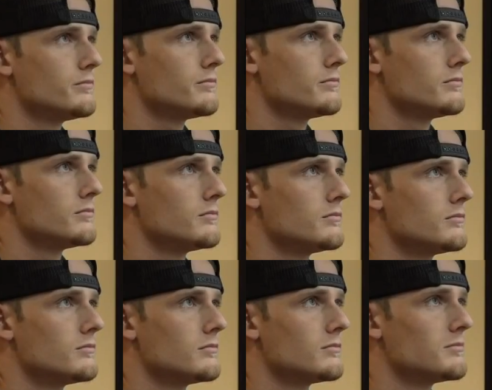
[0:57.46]

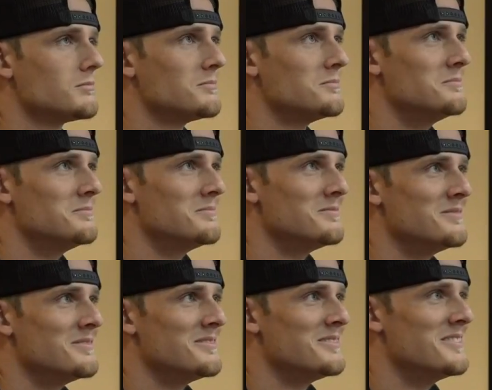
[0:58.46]

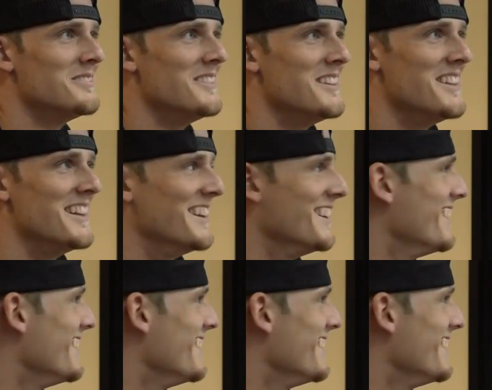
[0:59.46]
The person shown says nothing.